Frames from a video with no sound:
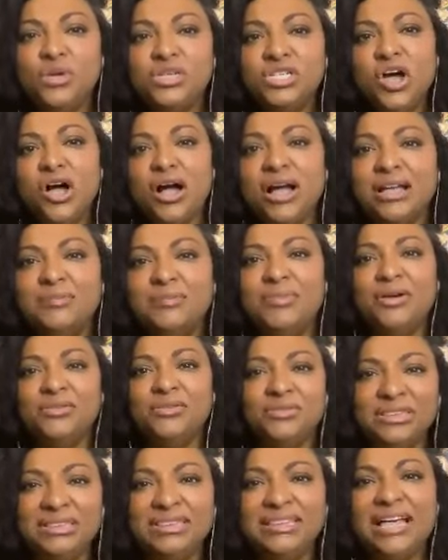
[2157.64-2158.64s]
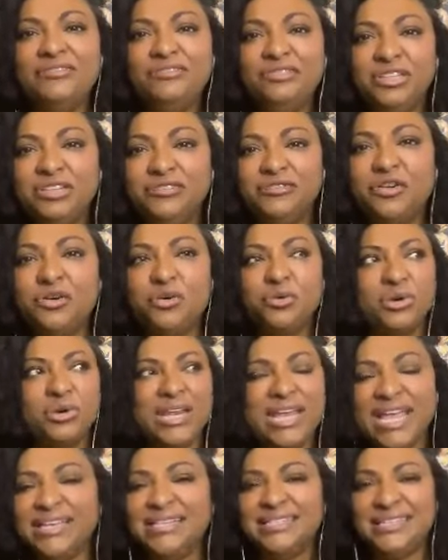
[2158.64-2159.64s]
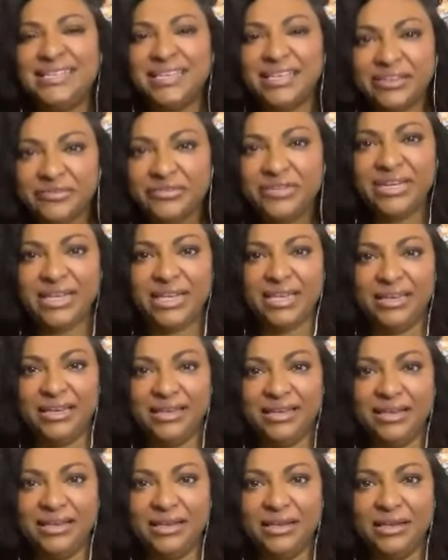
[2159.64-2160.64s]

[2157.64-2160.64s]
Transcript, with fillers: Talk about level of creativity.